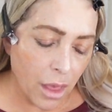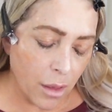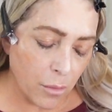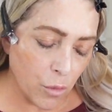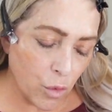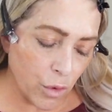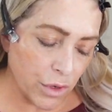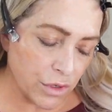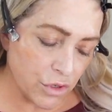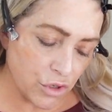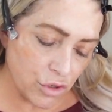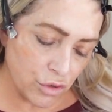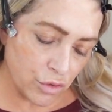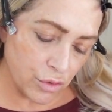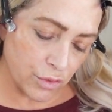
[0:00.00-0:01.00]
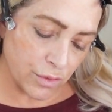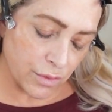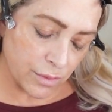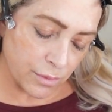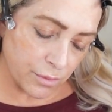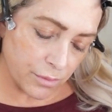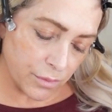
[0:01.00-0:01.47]
I'm going to
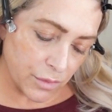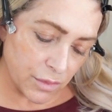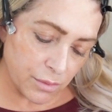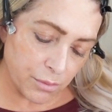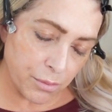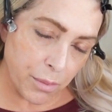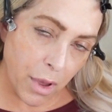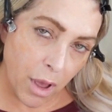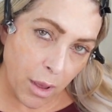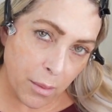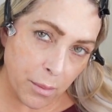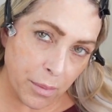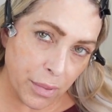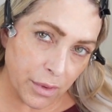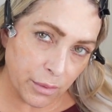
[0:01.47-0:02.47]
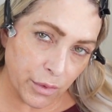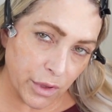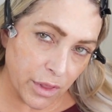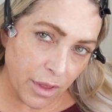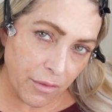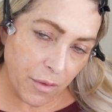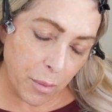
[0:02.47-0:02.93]
pump. We
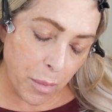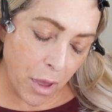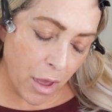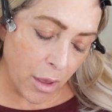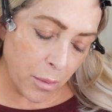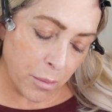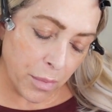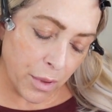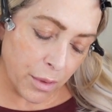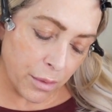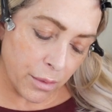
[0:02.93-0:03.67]
love a pump.